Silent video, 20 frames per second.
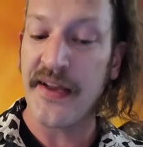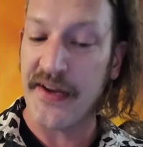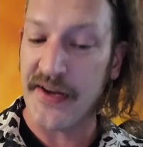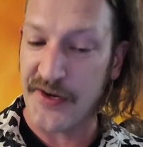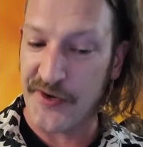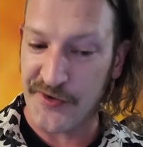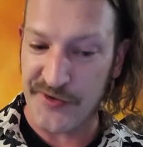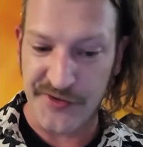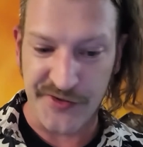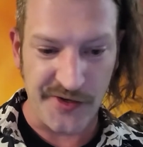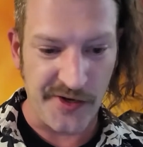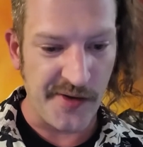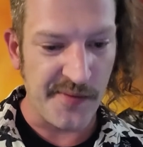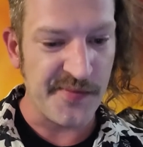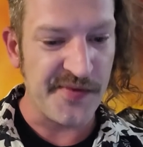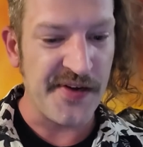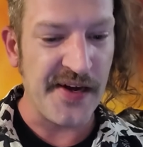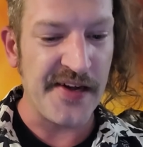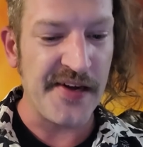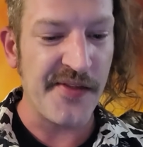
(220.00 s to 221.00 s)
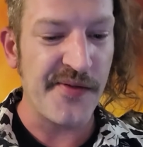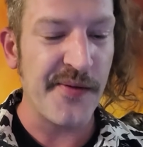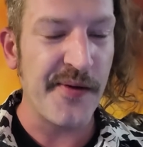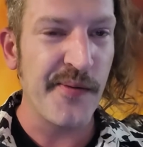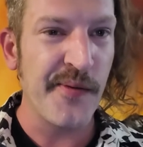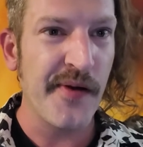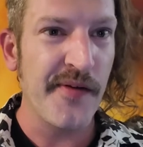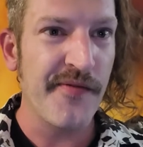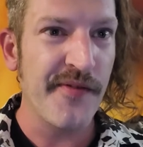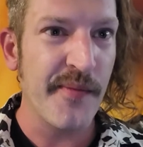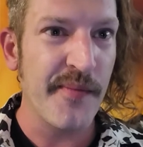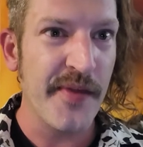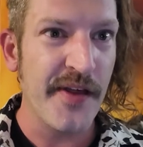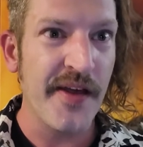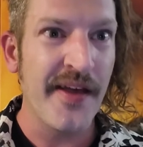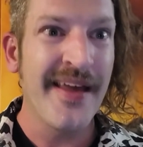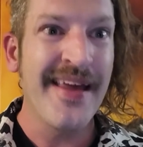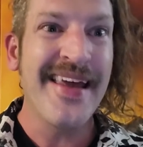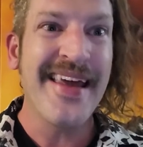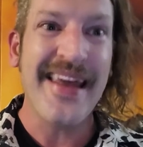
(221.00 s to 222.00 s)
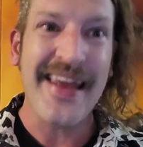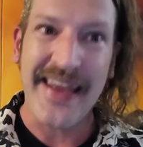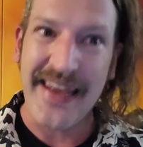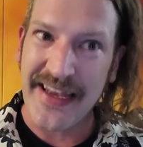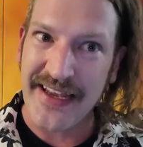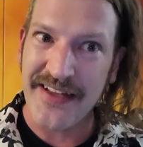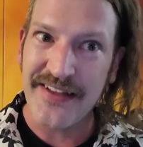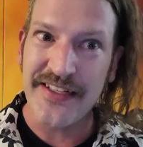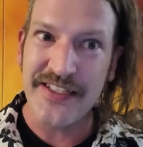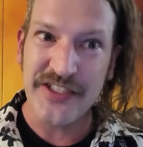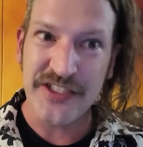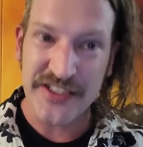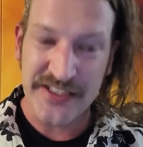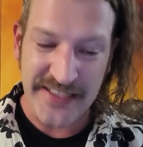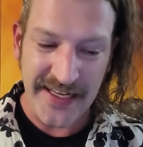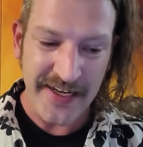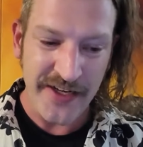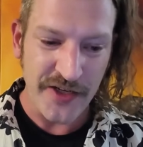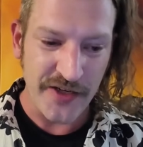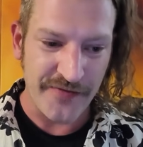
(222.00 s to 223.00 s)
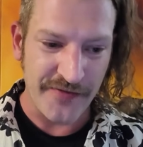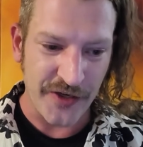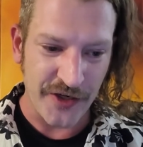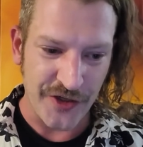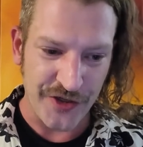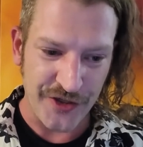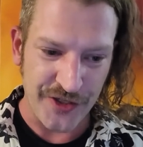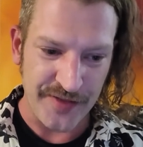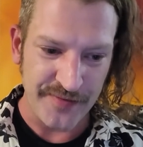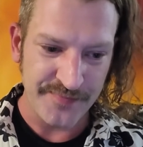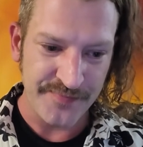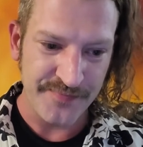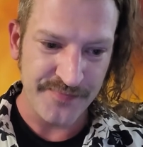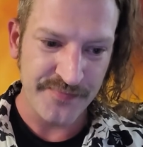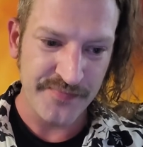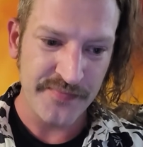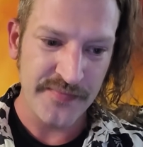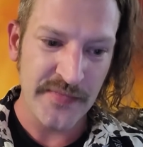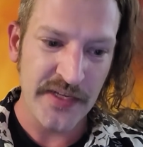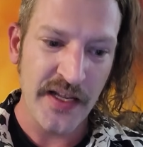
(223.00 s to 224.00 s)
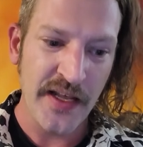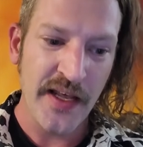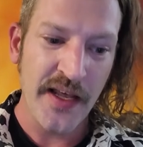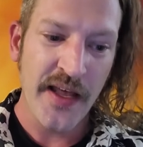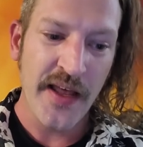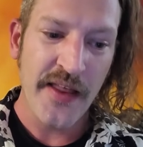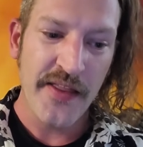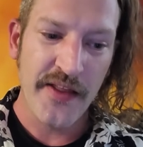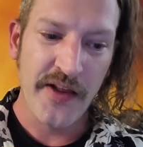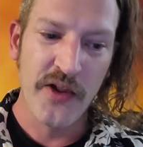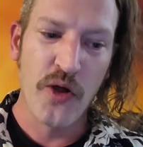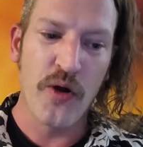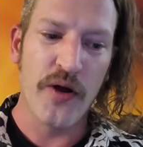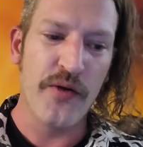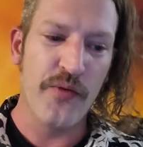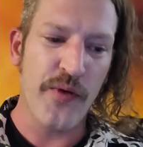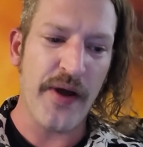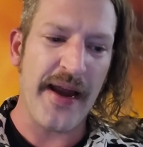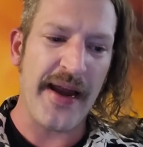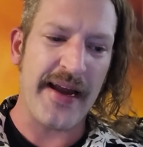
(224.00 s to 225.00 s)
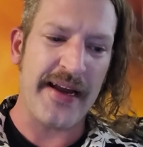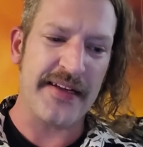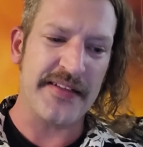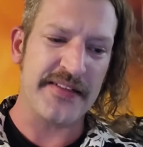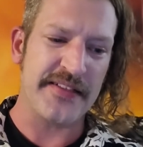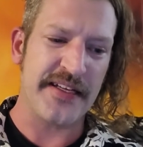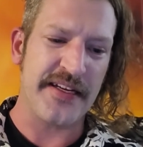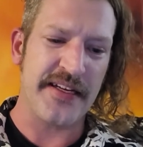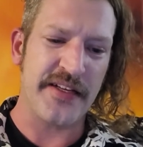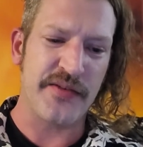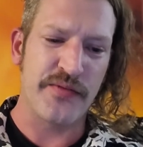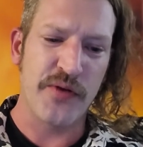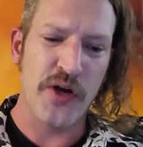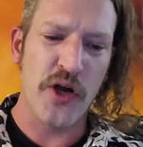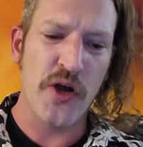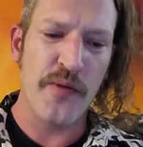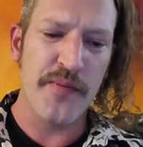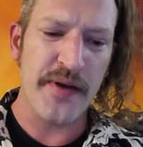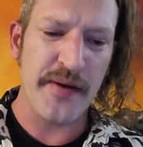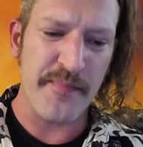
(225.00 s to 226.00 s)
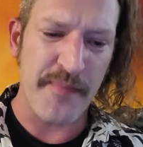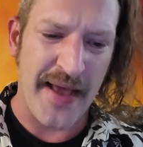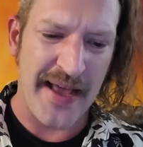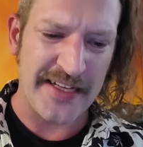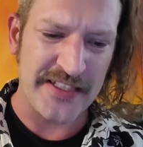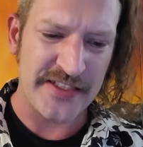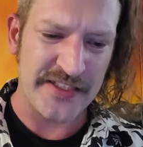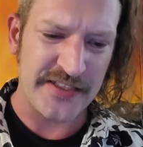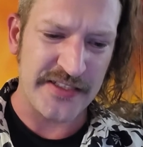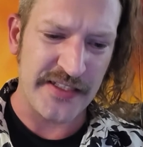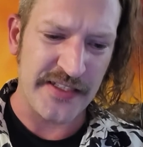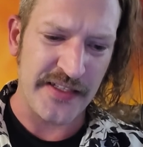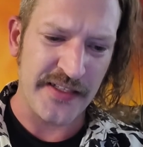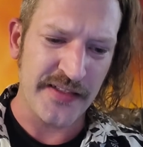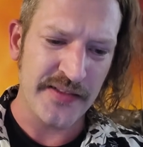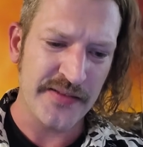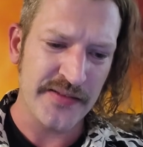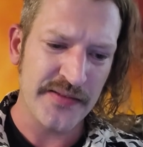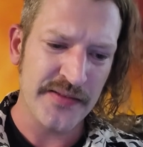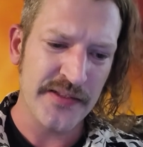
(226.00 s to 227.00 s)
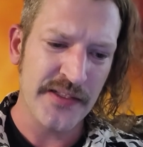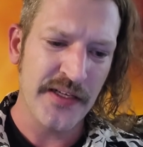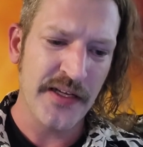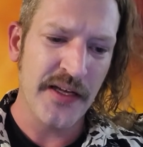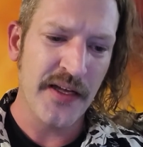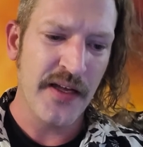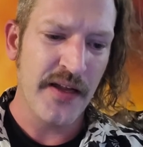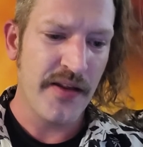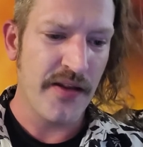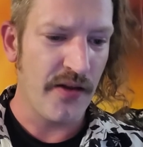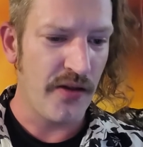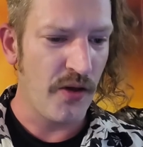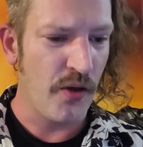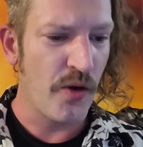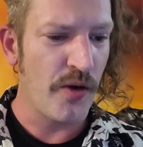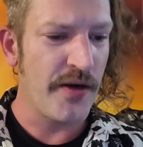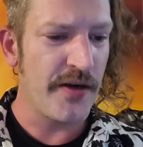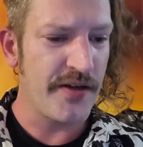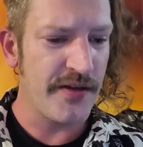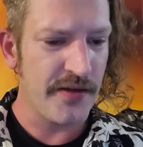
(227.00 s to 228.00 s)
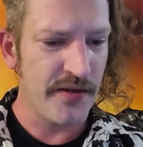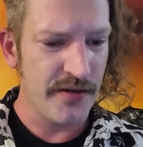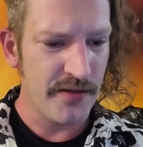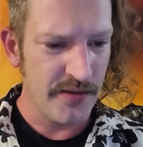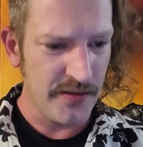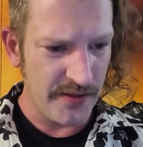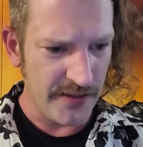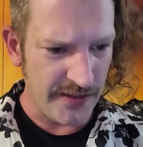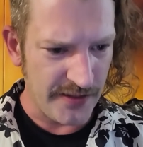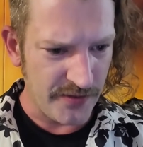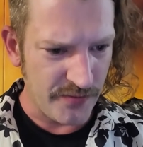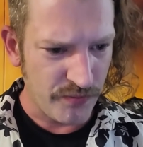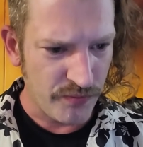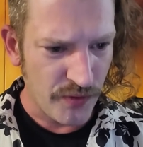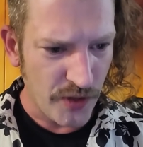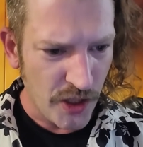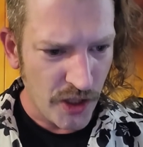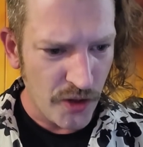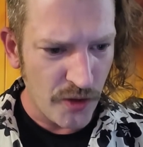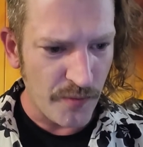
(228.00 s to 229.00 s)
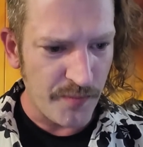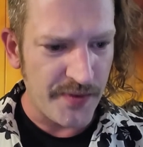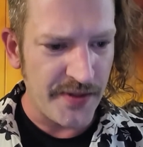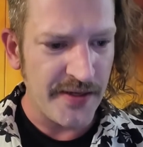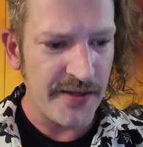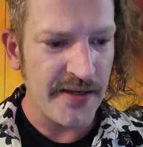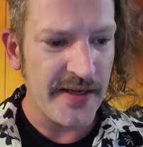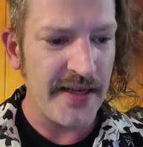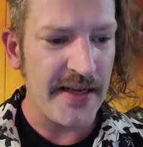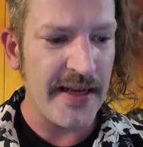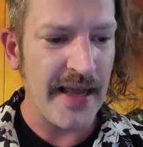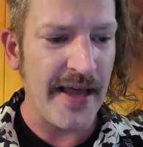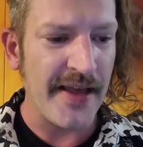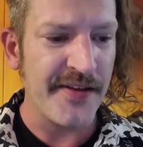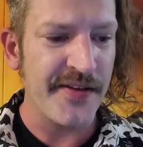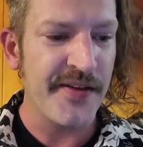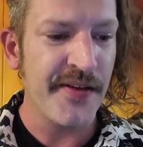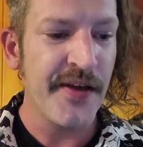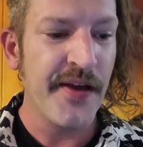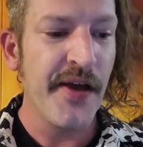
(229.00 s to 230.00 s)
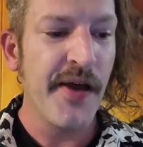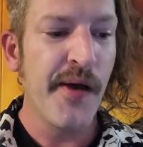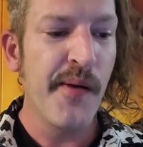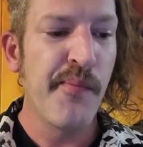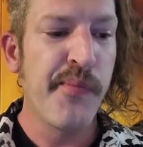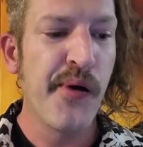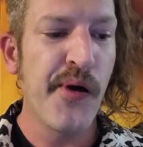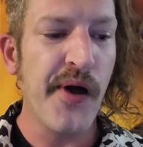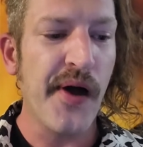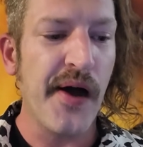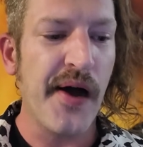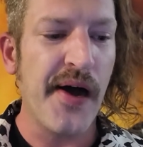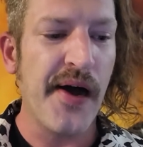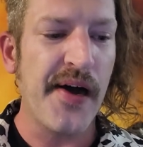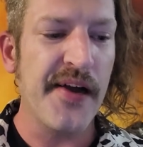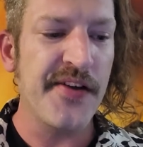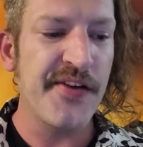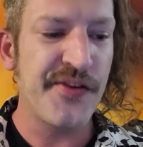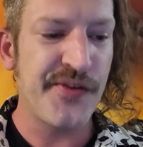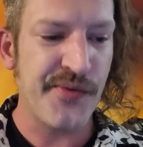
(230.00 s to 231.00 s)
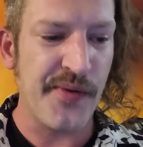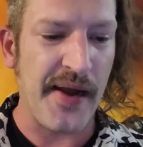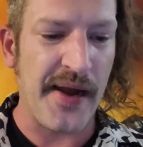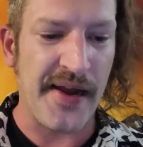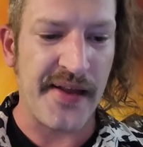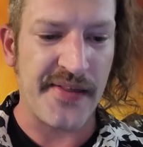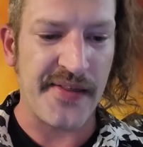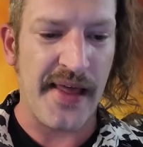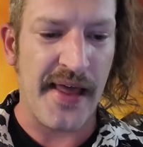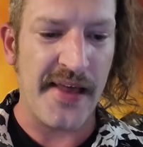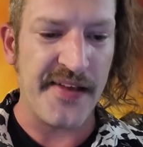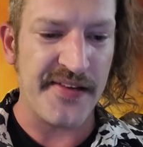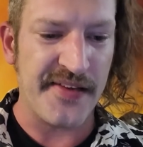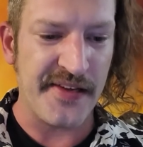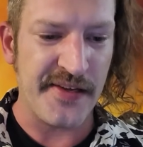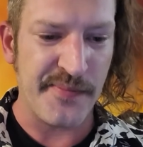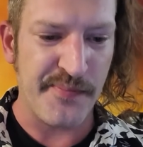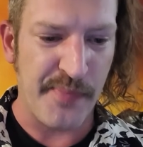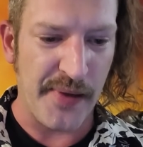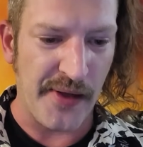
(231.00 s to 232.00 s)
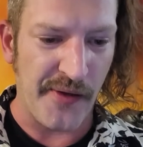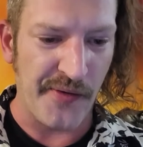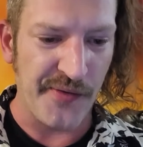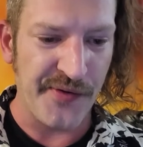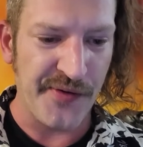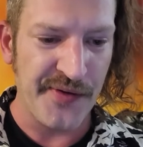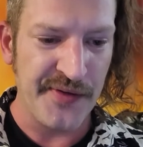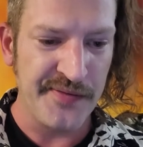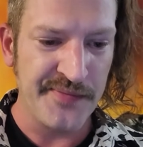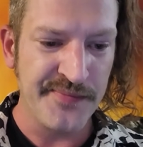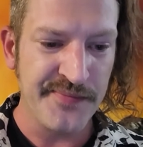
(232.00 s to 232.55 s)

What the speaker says: Here's Psalms 93:1 from the English Standard Version. The Lord reigns. He is robed in majesty. The Lord is robed. He has put on strength as his belt.